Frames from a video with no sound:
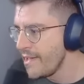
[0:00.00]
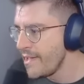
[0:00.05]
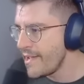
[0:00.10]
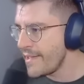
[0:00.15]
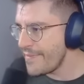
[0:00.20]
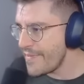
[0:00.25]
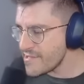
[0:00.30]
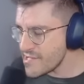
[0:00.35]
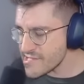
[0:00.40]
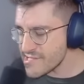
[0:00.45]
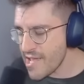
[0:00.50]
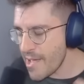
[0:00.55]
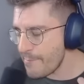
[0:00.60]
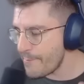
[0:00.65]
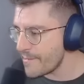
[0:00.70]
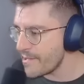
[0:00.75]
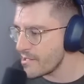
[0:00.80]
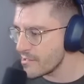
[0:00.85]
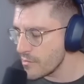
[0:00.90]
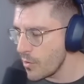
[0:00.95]
And this is
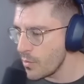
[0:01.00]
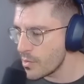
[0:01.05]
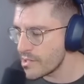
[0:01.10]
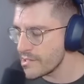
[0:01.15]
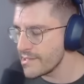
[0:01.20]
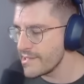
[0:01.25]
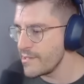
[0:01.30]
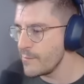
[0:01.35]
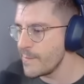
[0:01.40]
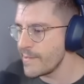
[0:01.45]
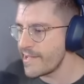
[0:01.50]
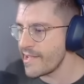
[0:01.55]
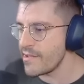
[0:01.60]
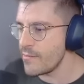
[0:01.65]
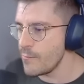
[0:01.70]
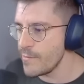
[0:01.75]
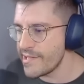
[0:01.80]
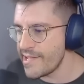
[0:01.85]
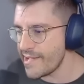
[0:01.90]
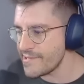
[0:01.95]
happening locally. We
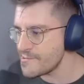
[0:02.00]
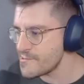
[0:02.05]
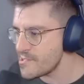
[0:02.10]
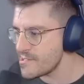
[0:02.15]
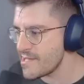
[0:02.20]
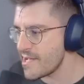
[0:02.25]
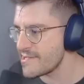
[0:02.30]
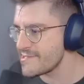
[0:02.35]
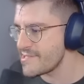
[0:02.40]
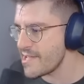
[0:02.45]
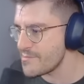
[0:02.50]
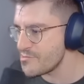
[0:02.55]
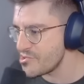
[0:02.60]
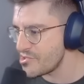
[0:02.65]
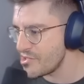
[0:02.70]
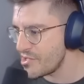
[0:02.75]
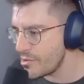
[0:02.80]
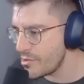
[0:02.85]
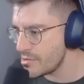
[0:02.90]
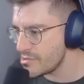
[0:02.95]
get to see the
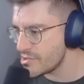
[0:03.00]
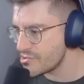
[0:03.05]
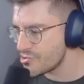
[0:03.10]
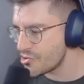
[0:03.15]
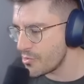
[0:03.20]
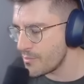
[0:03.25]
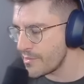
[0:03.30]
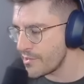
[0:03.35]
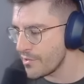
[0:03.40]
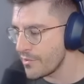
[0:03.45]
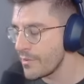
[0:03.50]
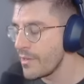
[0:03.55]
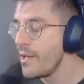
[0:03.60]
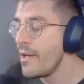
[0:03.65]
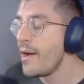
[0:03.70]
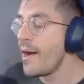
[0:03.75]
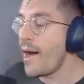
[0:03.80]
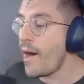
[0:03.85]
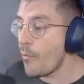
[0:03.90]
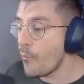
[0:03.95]
exception here on the terminal.
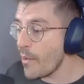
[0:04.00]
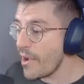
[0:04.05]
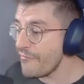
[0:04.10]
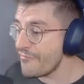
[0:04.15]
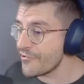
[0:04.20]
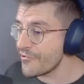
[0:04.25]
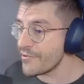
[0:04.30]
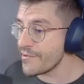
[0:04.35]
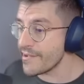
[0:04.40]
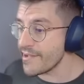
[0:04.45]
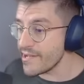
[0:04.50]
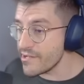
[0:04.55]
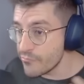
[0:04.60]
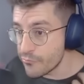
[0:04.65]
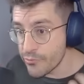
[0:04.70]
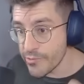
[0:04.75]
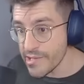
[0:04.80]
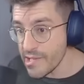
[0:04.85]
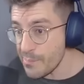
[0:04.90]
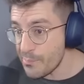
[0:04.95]
However, in
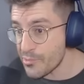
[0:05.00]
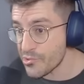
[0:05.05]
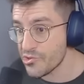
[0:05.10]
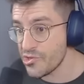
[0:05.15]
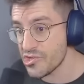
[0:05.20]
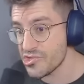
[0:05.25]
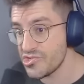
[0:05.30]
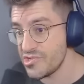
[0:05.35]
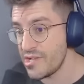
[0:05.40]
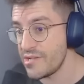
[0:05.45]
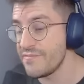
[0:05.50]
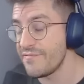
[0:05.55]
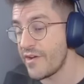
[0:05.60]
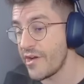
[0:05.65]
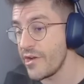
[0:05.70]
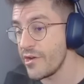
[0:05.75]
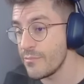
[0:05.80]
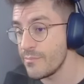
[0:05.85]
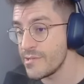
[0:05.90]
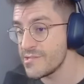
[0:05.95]
really production
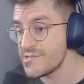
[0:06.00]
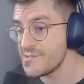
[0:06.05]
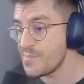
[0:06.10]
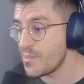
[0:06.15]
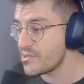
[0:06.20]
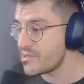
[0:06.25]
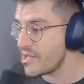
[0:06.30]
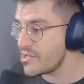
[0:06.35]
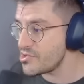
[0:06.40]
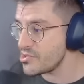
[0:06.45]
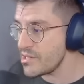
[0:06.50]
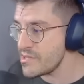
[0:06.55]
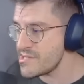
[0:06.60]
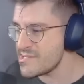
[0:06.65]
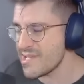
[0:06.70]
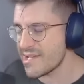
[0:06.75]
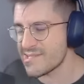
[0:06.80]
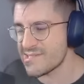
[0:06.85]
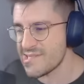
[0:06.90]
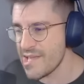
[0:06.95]
environments, potentially this
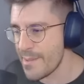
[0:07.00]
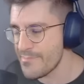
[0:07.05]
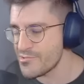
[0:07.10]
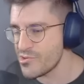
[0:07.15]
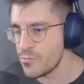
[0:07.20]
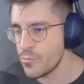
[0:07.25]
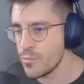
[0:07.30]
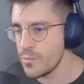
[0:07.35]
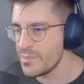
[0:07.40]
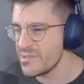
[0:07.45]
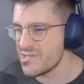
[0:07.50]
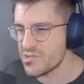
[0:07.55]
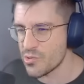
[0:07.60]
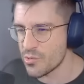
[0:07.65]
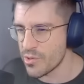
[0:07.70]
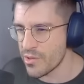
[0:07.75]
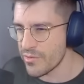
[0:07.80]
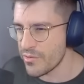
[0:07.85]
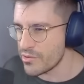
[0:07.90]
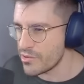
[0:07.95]
exception will be
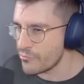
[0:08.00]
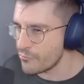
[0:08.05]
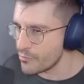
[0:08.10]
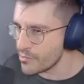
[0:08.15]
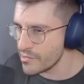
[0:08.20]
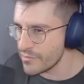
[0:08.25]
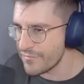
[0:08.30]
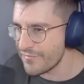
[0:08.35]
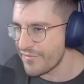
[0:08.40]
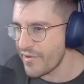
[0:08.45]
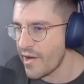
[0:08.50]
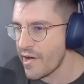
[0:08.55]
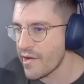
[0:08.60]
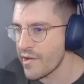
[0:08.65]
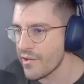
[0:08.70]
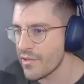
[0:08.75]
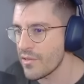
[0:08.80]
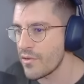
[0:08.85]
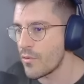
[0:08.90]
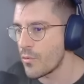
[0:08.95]
stored on a real
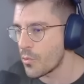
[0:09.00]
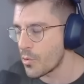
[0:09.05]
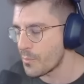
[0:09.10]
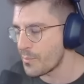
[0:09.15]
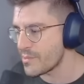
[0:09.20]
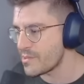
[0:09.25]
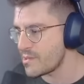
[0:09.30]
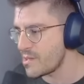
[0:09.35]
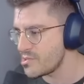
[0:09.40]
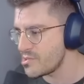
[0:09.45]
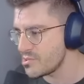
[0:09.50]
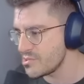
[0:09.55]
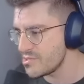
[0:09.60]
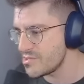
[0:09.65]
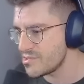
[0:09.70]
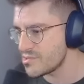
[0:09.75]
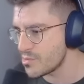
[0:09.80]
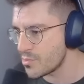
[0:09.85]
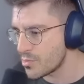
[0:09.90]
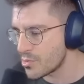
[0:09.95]
file or potentially
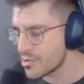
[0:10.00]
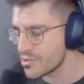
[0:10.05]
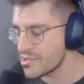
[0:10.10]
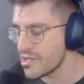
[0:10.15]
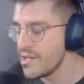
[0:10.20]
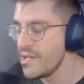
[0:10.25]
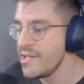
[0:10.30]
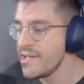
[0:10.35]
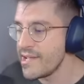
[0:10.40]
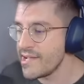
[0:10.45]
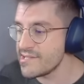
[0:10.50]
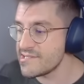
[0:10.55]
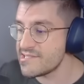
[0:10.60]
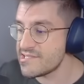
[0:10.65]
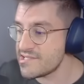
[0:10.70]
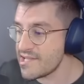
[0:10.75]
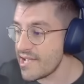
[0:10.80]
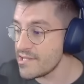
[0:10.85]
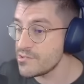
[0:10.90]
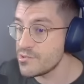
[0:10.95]
stored and
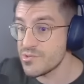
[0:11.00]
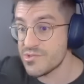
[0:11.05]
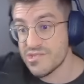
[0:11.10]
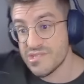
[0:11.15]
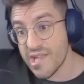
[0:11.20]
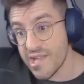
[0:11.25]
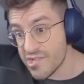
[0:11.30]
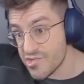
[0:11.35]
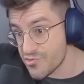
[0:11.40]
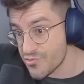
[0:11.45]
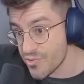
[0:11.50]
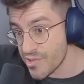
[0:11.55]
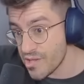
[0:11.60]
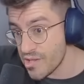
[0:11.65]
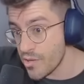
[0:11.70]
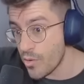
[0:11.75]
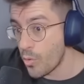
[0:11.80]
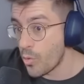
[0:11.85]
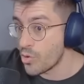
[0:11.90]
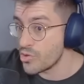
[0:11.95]
sent to
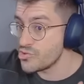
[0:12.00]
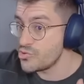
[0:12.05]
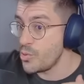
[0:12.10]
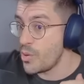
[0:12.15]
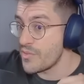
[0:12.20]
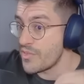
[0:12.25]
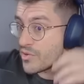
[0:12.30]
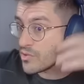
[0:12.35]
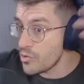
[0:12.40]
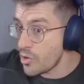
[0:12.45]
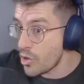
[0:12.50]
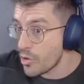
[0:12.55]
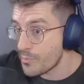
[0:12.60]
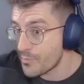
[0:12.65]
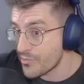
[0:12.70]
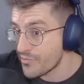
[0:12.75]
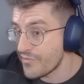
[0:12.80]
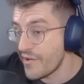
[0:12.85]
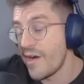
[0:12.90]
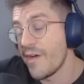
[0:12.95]
Sentry or to other log
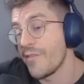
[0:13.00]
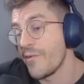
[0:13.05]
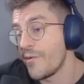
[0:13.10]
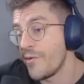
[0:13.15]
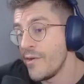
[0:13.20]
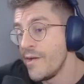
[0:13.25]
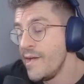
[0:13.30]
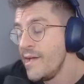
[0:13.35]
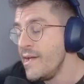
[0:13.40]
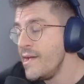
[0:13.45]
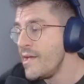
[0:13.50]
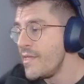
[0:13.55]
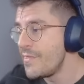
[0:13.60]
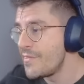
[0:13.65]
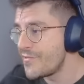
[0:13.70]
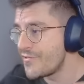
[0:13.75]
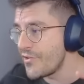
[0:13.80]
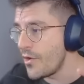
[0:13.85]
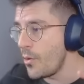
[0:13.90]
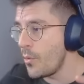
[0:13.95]
provider.
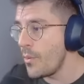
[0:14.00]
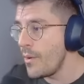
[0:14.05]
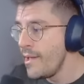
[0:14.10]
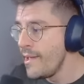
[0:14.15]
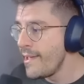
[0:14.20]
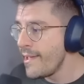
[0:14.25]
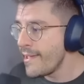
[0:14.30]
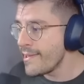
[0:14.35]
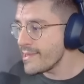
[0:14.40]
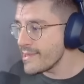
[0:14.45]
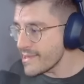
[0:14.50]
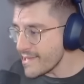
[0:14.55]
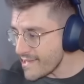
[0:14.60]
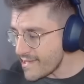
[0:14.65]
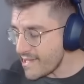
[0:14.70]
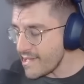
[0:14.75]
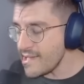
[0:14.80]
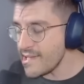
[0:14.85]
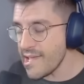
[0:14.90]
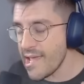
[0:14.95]
So
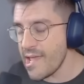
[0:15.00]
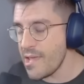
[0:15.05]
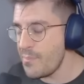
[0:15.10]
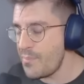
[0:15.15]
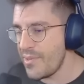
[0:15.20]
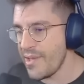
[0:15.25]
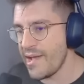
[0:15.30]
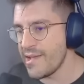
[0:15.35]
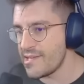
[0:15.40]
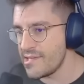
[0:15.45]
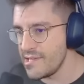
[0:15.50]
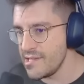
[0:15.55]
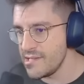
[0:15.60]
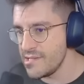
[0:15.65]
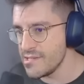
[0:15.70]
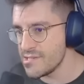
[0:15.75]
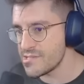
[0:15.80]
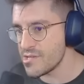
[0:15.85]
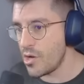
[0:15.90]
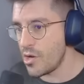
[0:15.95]
leaking API
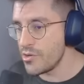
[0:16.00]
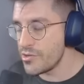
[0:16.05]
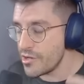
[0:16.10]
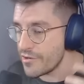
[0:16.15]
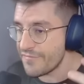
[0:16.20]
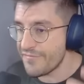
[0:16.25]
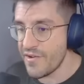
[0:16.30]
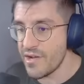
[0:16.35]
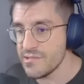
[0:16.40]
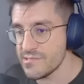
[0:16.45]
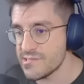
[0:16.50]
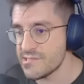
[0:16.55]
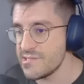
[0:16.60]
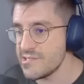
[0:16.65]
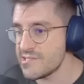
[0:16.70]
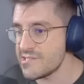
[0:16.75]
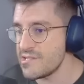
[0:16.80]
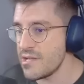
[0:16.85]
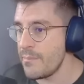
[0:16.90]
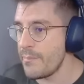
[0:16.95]
keys on your file
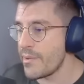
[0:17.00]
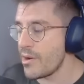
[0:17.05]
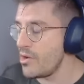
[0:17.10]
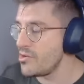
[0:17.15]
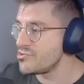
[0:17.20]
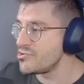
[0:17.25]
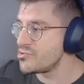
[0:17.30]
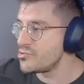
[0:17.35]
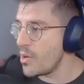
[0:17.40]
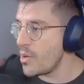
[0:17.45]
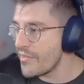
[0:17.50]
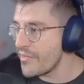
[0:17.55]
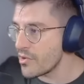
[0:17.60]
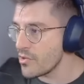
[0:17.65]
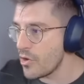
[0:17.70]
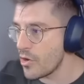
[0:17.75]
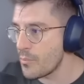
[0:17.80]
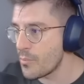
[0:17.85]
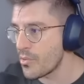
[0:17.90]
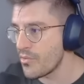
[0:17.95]
system, but also to other
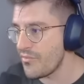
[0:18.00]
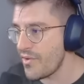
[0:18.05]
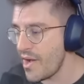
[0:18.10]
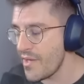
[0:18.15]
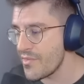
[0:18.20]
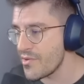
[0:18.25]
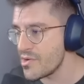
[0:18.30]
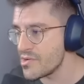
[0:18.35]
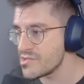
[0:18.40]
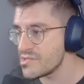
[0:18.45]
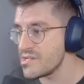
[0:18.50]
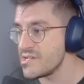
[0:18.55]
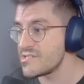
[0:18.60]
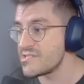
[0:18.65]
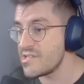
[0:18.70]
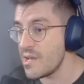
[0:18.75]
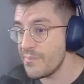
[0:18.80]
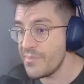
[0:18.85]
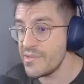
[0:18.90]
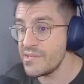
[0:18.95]
log providers, is
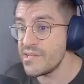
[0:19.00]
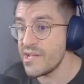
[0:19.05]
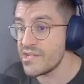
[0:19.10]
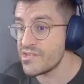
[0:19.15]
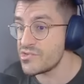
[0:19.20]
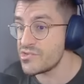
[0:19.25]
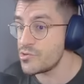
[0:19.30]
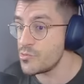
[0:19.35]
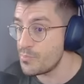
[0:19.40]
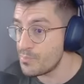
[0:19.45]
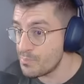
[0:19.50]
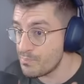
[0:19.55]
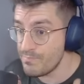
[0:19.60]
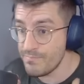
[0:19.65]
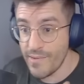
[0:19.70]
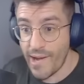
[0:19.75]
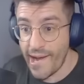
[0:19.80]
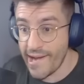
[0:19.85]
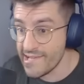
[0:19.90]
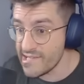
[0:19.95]
something that
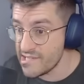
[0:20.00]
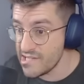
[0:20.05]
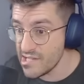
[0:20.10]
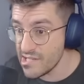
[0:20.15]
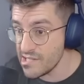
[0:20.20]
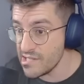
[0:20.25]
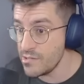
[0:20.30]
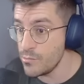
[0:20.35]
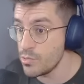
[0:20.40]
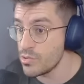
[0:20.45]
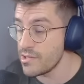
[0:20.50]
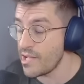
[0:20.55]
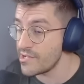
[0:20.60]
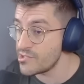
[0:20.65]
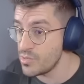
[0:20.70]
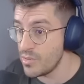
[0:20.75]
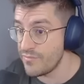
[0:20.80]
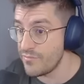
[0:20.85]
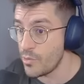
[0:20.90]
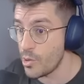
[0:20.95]
ideally would like
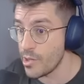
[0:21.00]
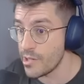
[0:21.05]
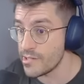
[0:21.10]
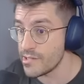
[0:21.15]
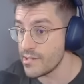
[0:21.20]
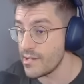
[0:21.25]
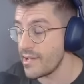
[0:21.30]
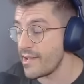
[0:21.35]
to avoid.